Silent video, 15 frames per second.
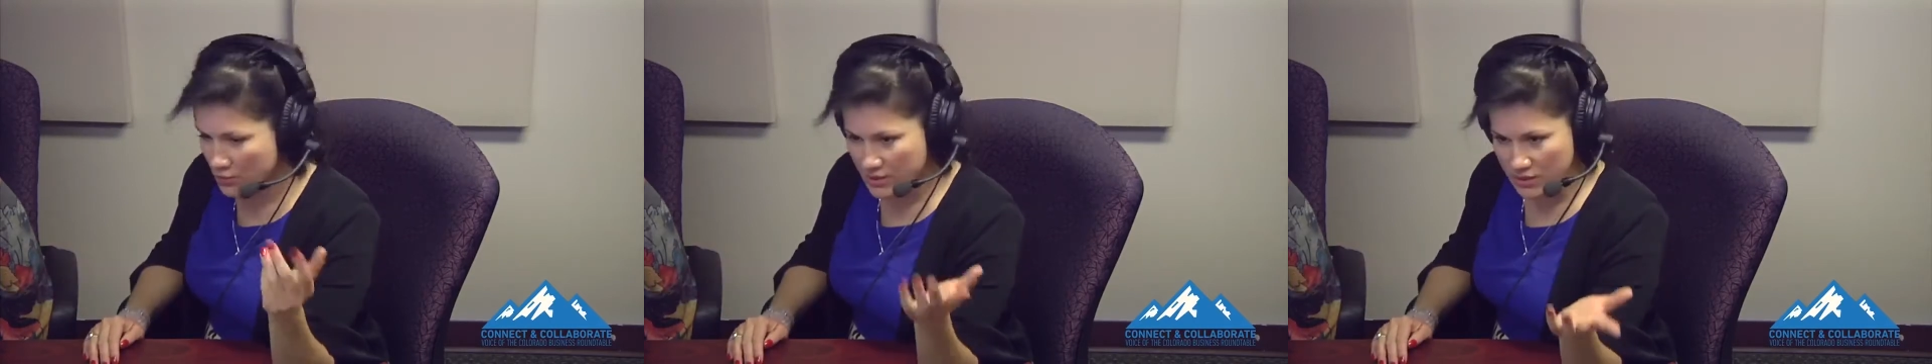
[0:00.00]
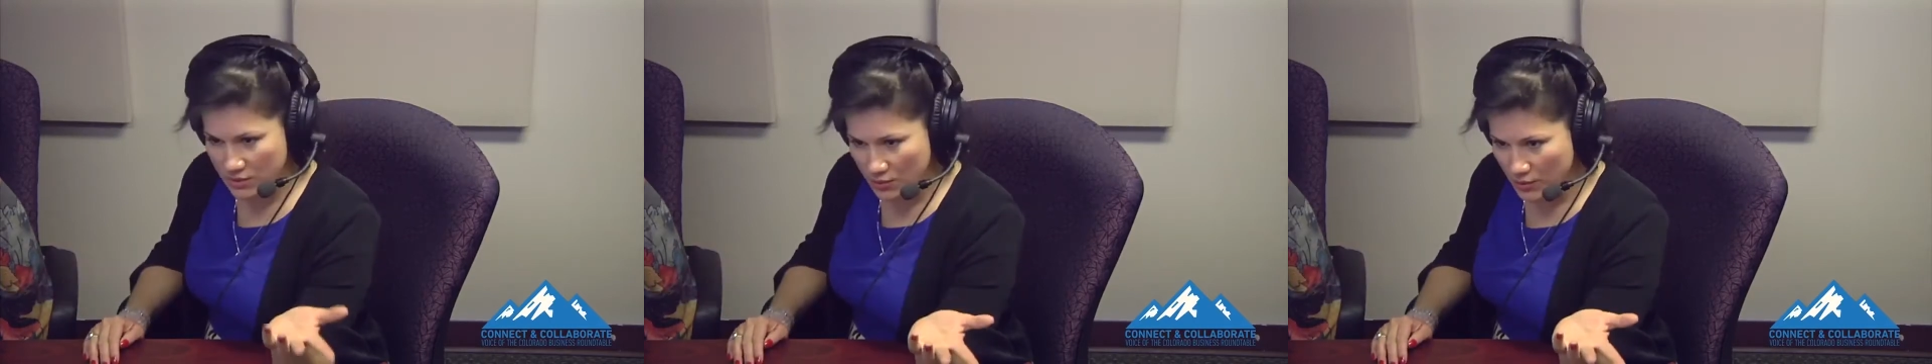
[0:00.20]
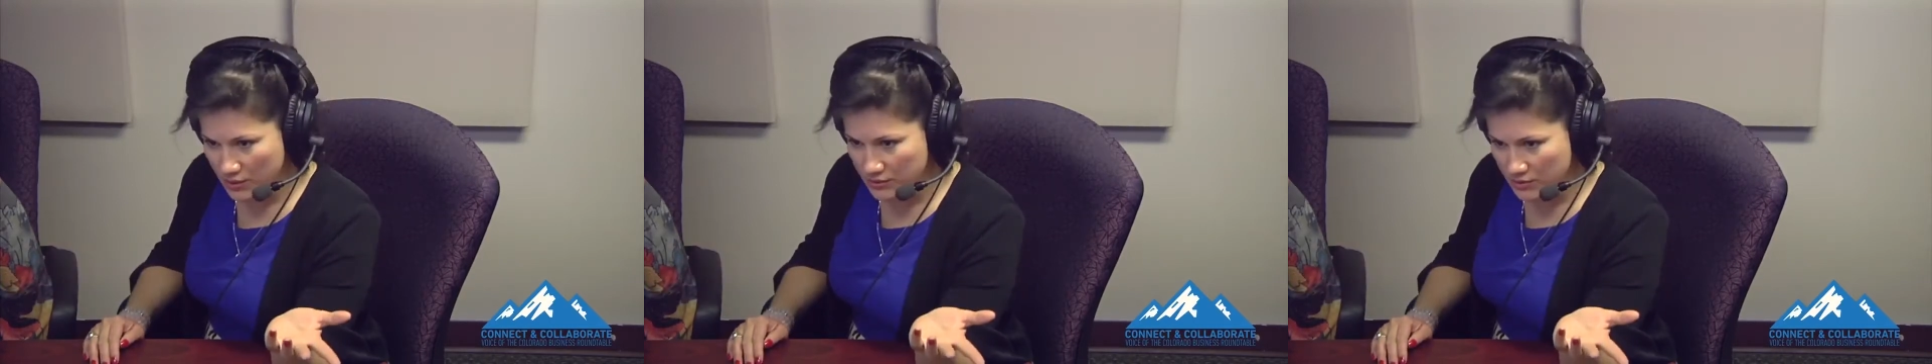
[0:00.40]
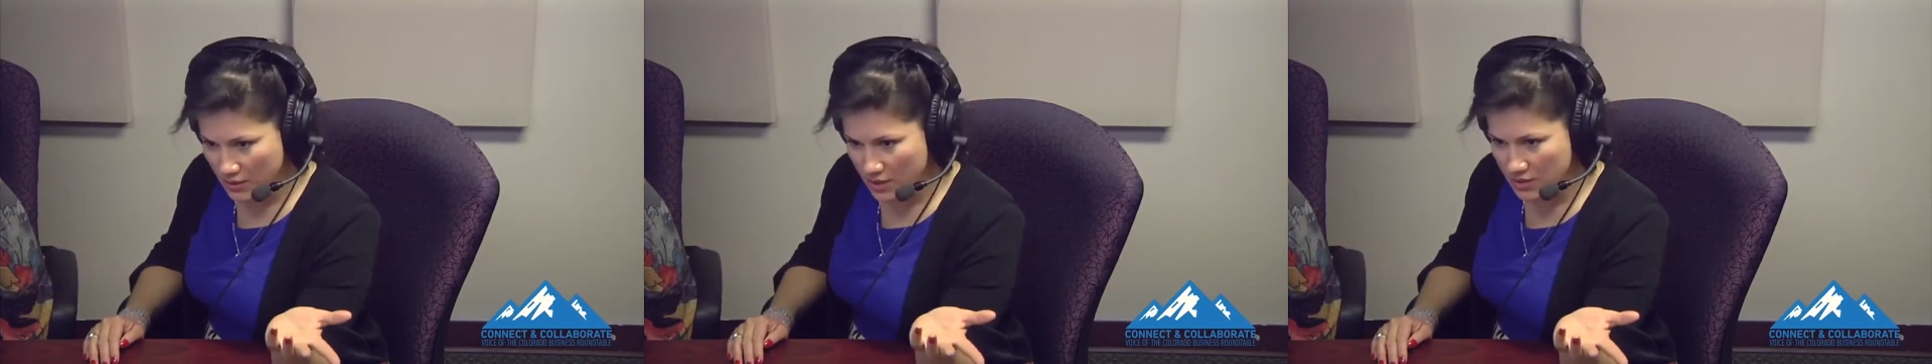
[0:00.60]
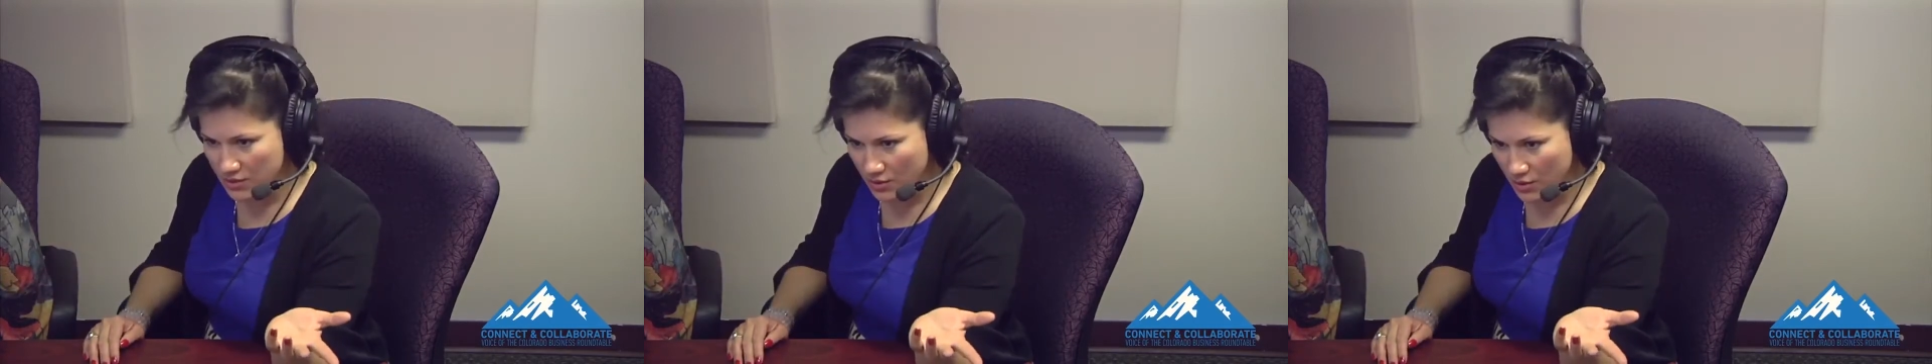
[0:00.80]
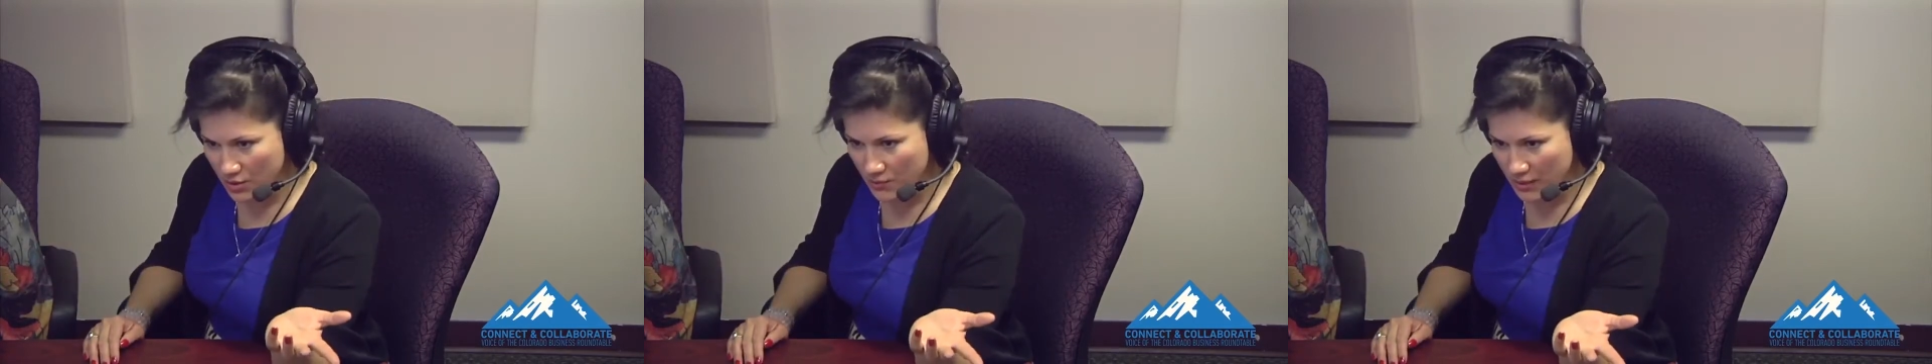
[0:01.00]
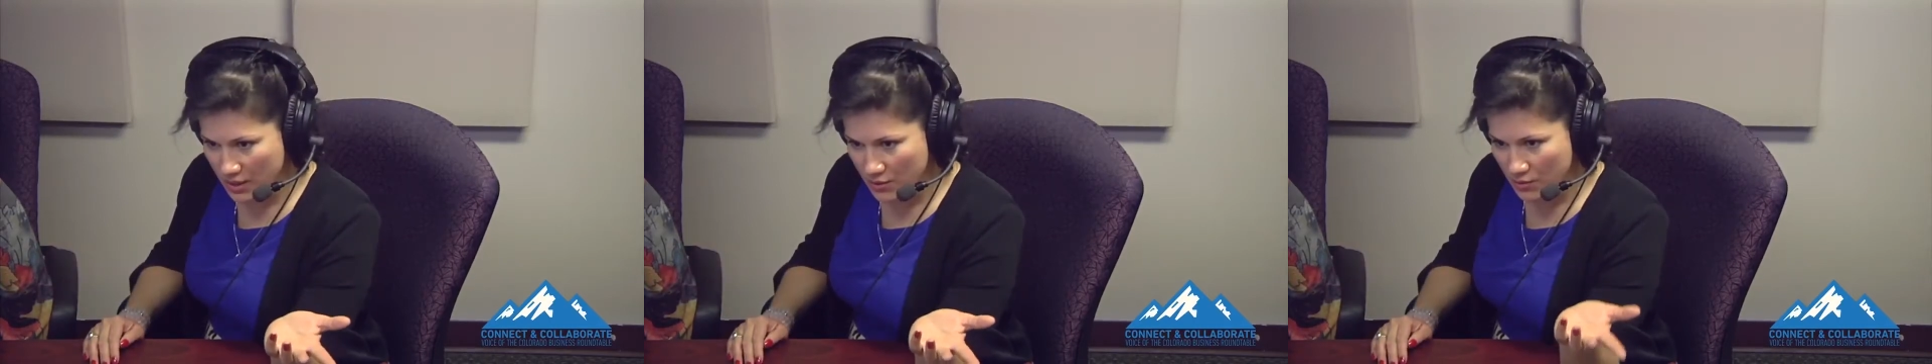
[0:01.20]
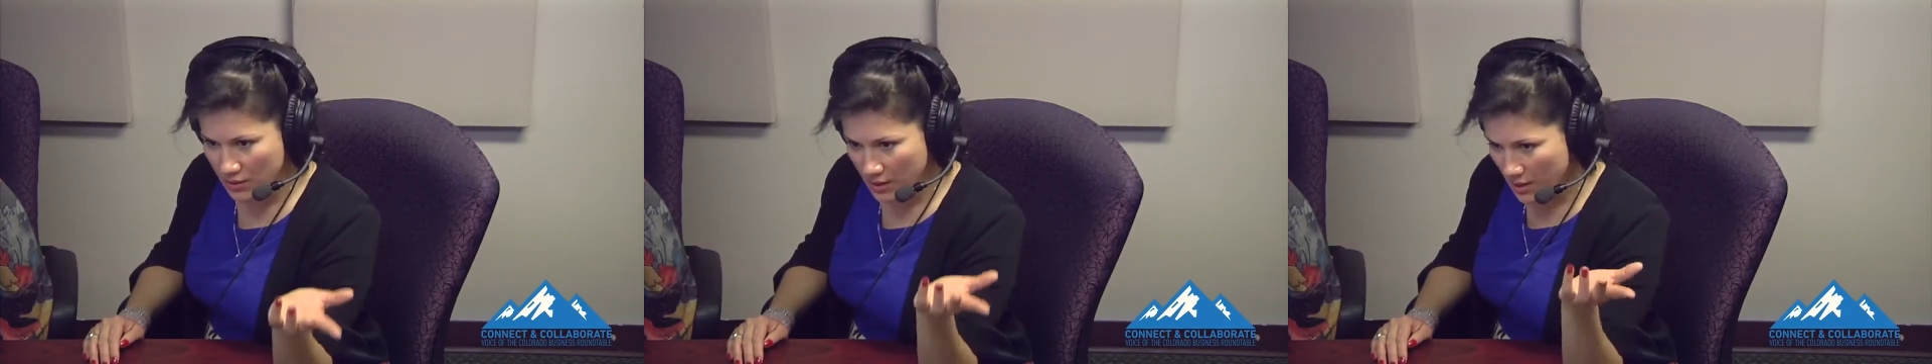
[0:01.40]
What in the world do they know
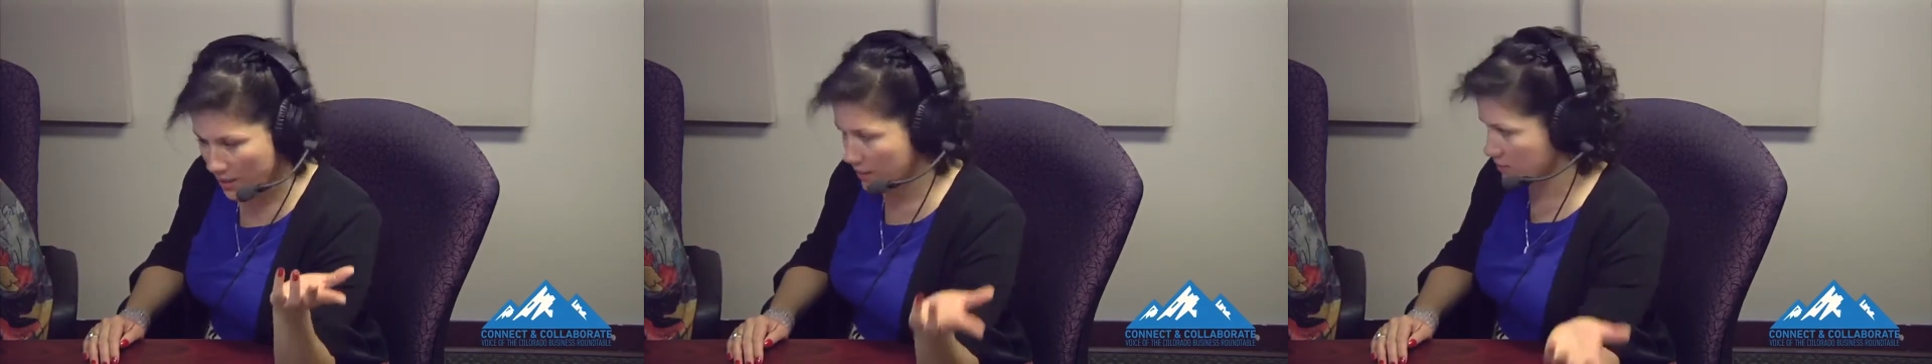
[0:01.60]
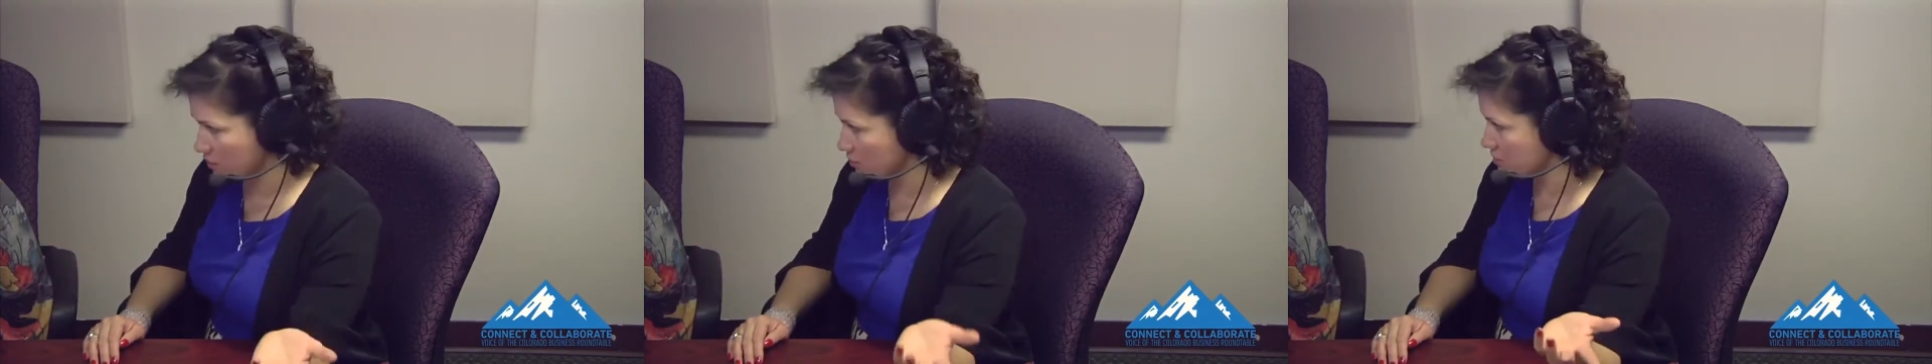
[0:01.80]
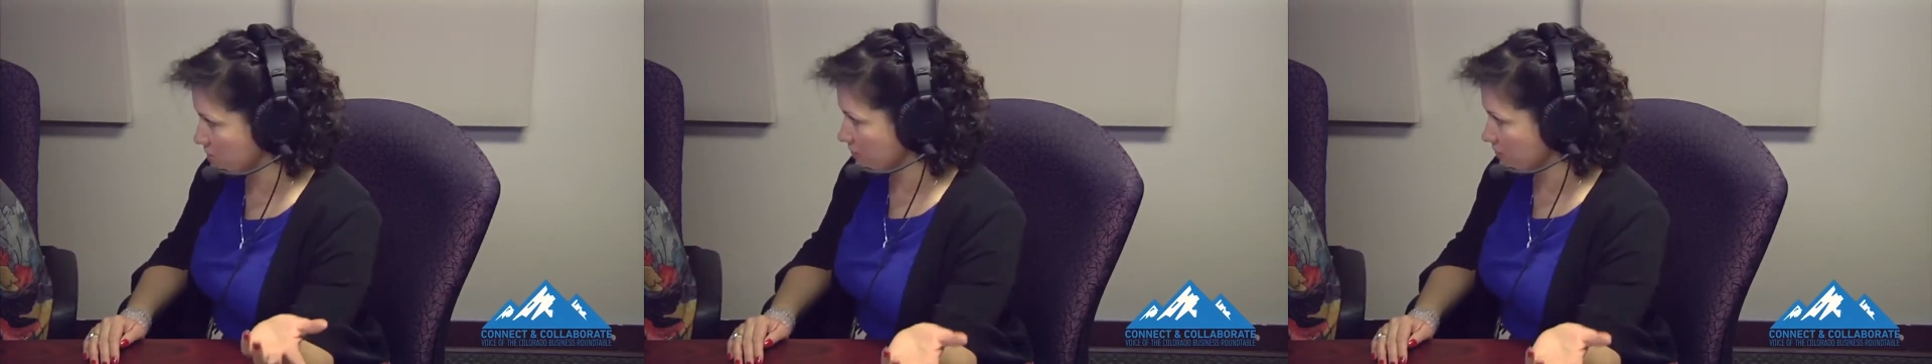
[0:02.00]
about how do you